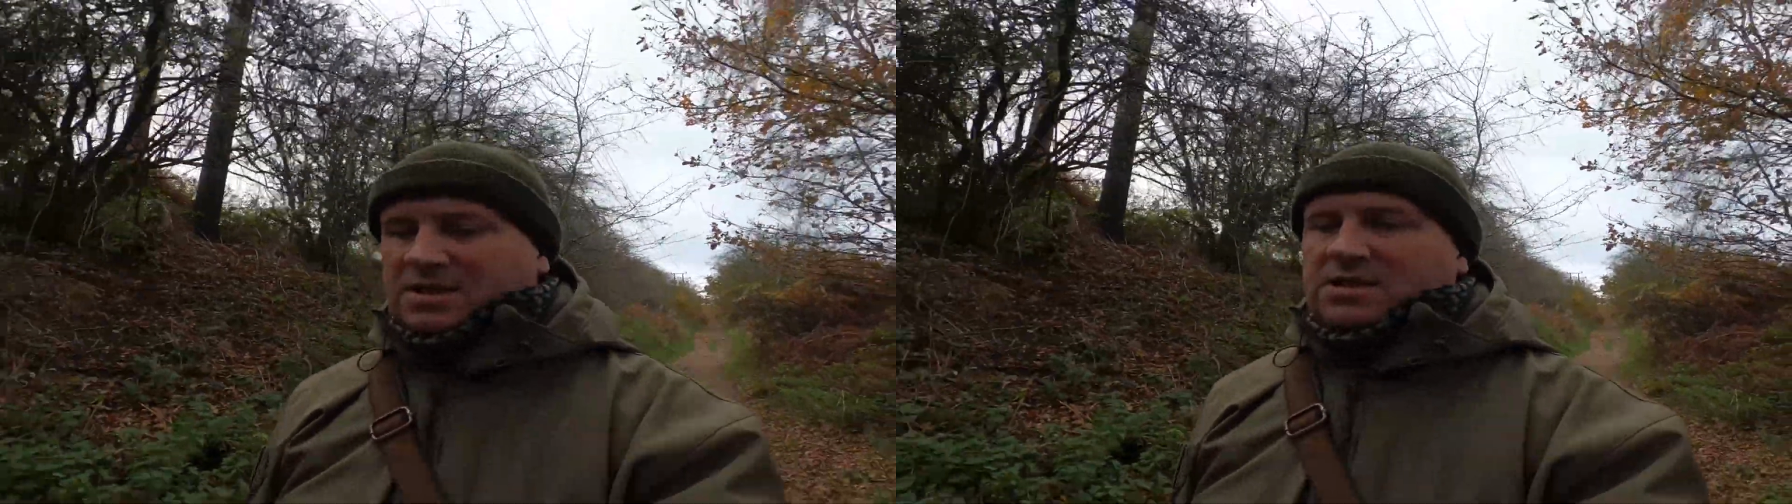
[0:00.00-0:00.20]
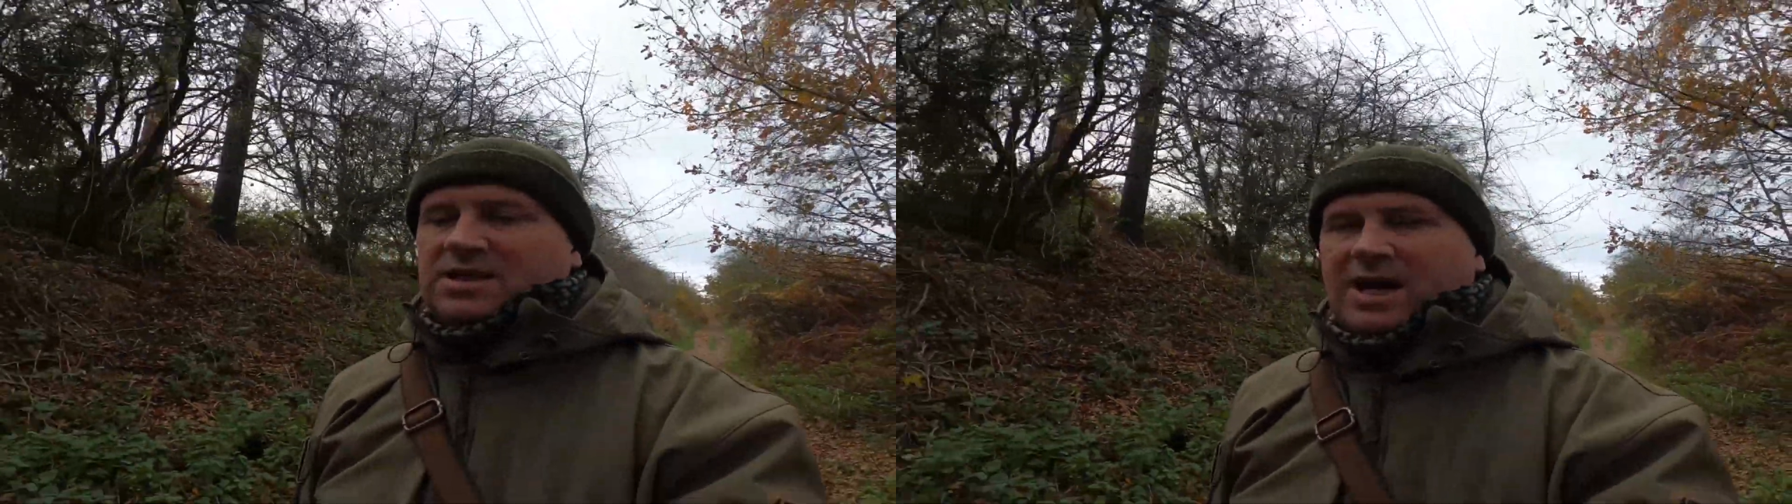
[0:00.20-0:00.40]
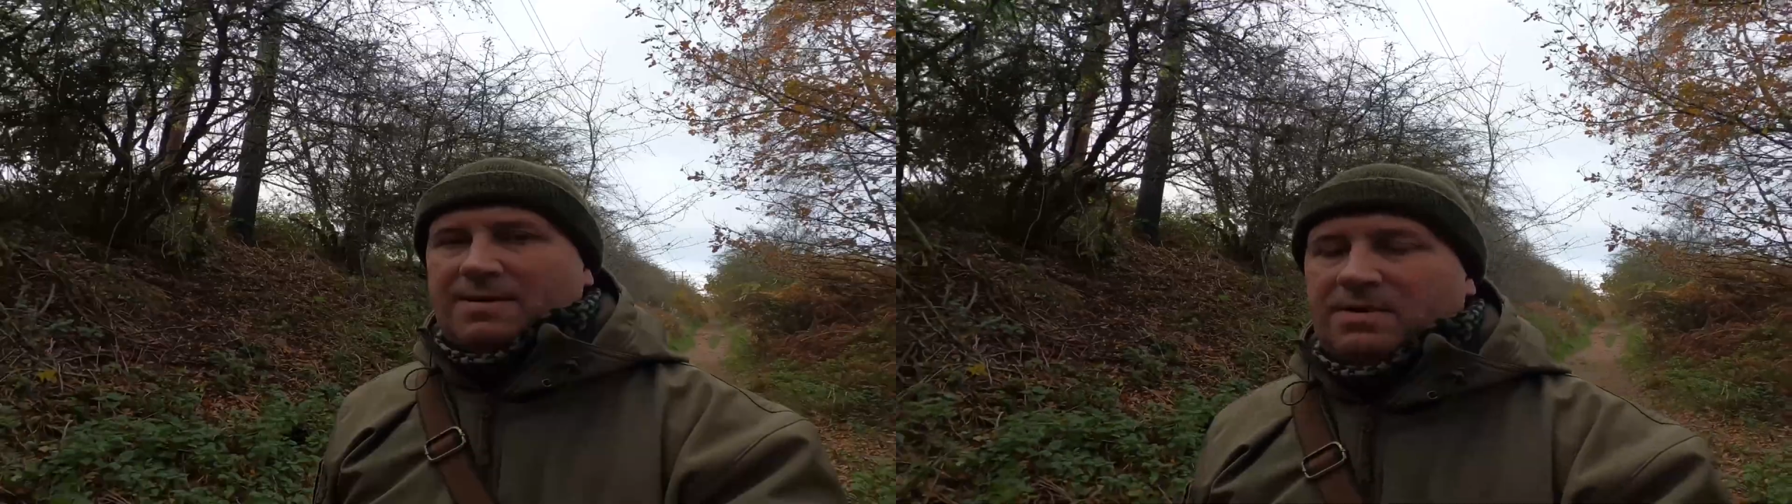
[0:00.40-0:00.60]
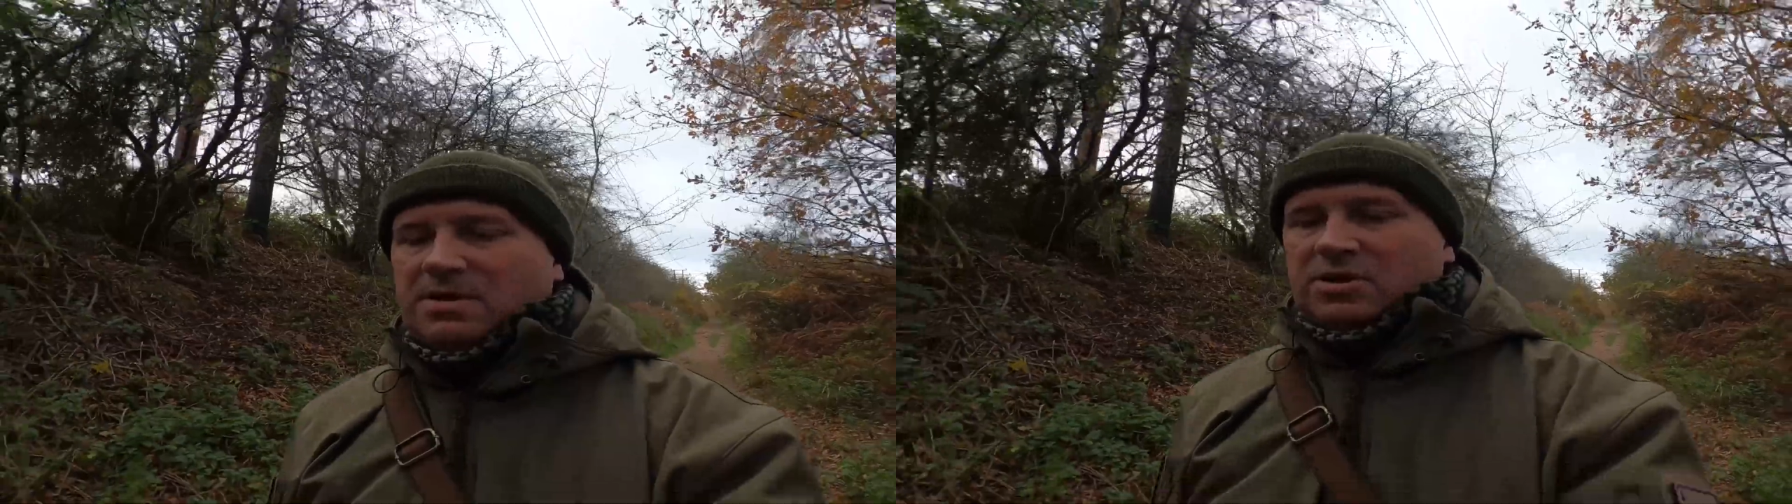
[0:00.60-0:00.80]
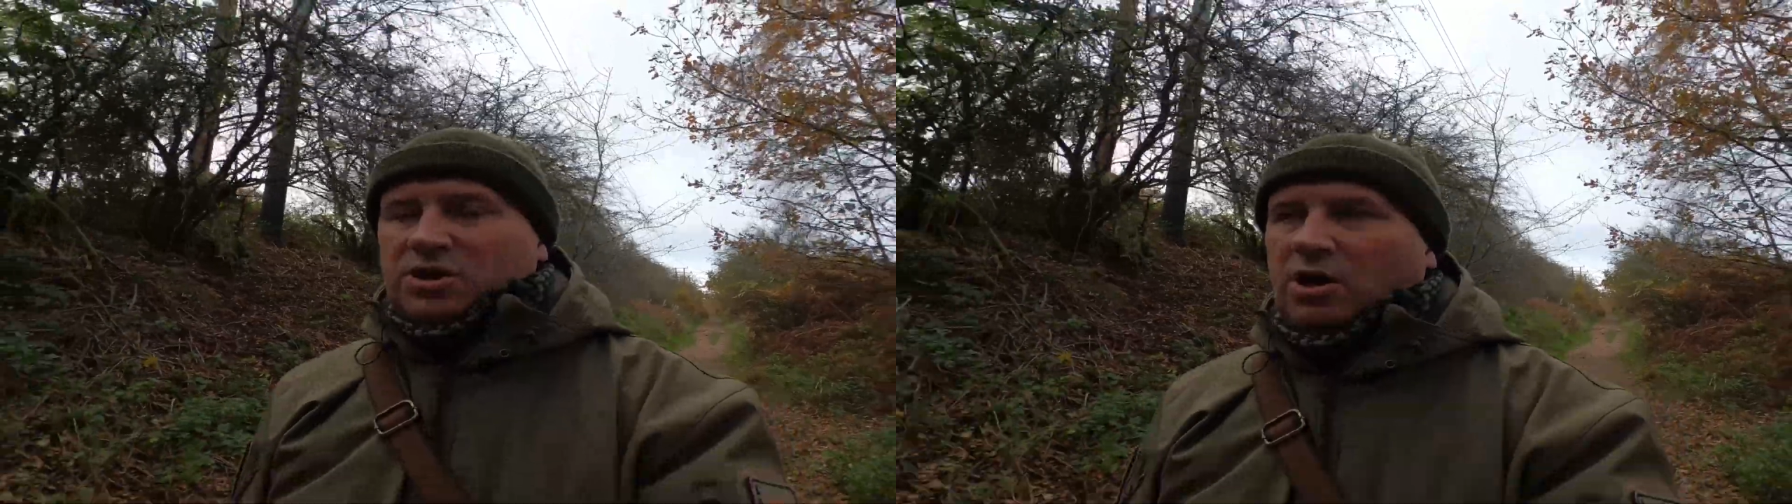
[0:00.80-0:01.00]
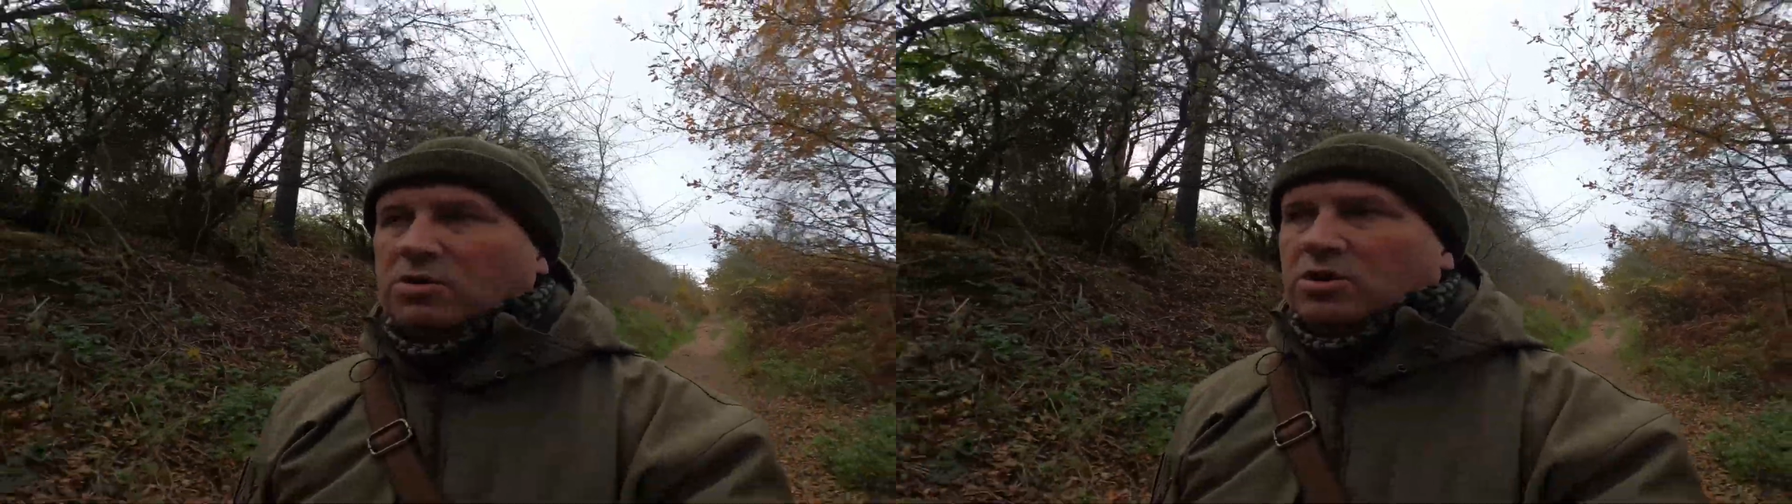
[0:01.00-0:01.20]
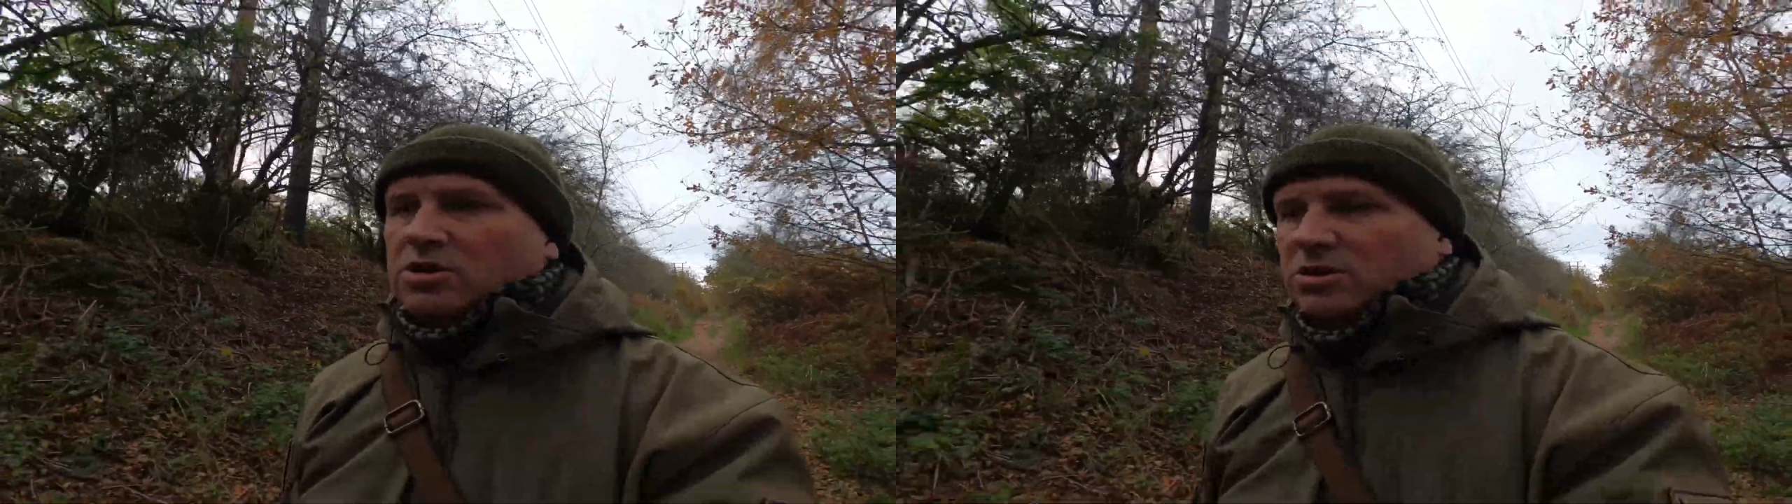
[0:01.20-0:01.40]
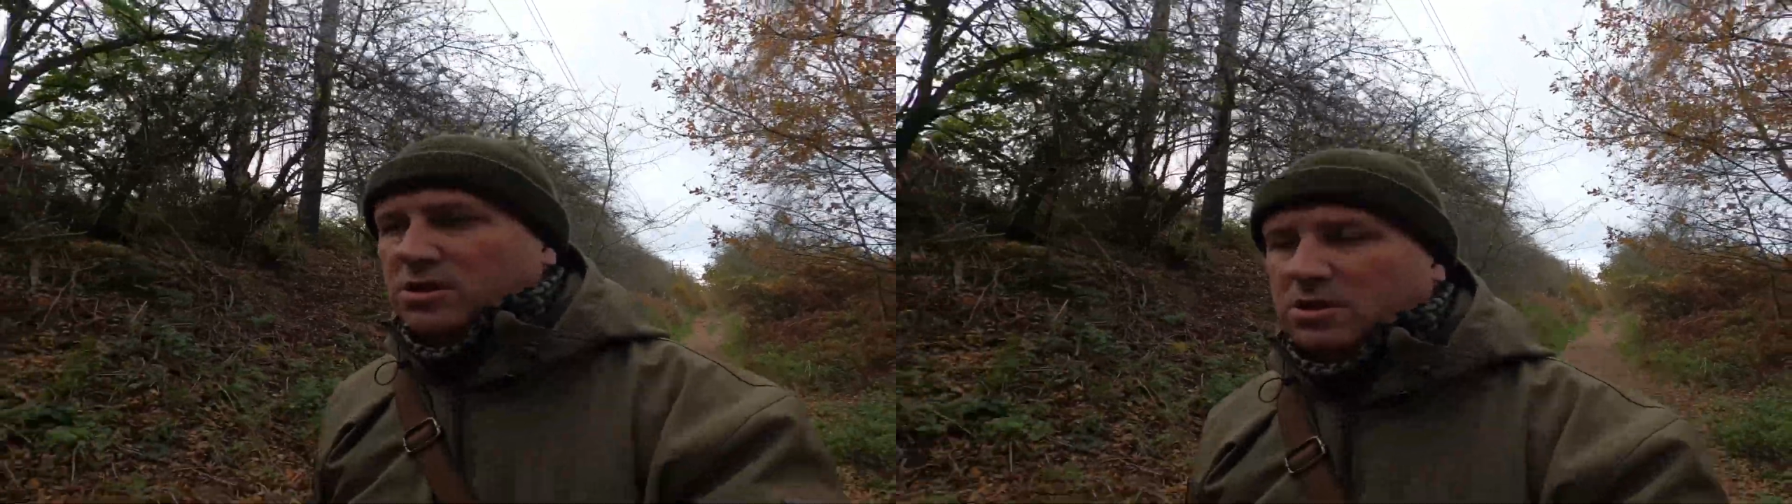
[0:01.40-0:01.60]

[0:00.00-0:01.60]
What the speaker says: time shots,